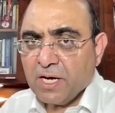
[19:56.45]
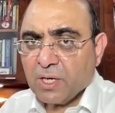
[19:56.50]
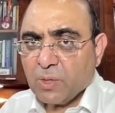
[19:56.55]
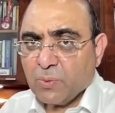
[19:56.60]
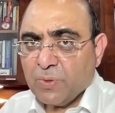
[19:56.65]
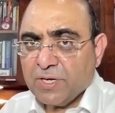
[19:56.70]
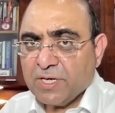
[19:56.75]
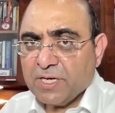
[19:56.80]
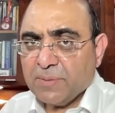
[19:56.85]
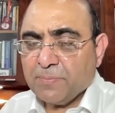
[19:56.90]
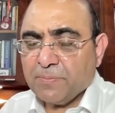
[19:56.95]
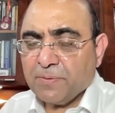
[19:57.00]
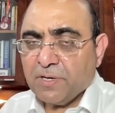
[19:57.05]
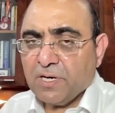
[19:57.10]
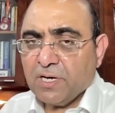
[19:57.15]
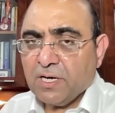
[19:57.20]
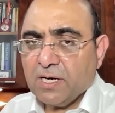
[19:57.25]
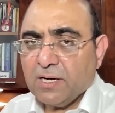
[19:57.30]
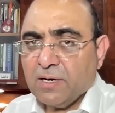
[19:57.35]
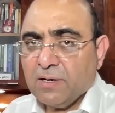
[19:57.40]
20
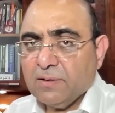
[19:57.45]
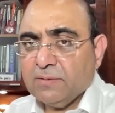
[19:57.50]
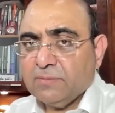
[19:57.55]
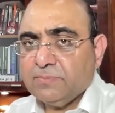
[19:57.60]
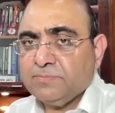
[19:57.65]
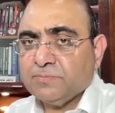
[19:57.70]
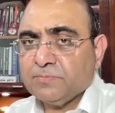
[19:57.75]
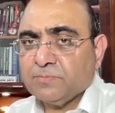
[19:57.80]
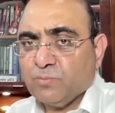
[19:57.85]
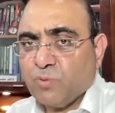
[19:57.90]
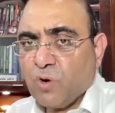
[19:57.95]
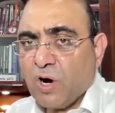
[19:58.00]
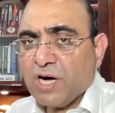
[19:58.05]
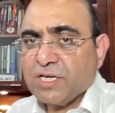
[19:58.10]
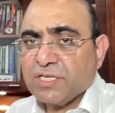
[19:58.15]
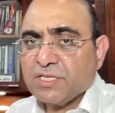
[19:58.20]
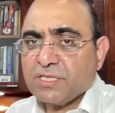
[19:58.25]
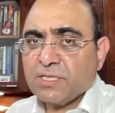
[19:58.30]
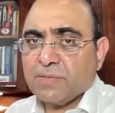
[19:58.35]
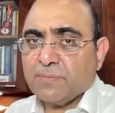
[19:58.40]

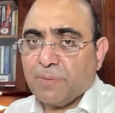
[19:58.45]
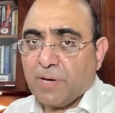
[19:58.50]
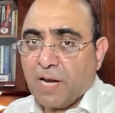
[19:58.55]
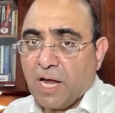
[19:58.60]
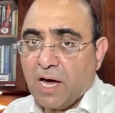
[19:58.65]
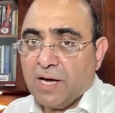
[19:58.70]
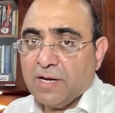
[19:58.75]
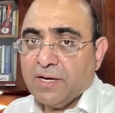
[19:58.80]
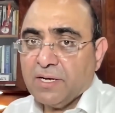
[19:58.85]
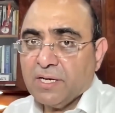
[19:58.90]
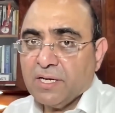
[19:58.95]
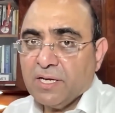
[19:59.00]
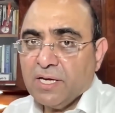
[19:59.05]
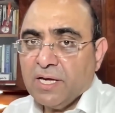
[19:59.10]
points plan?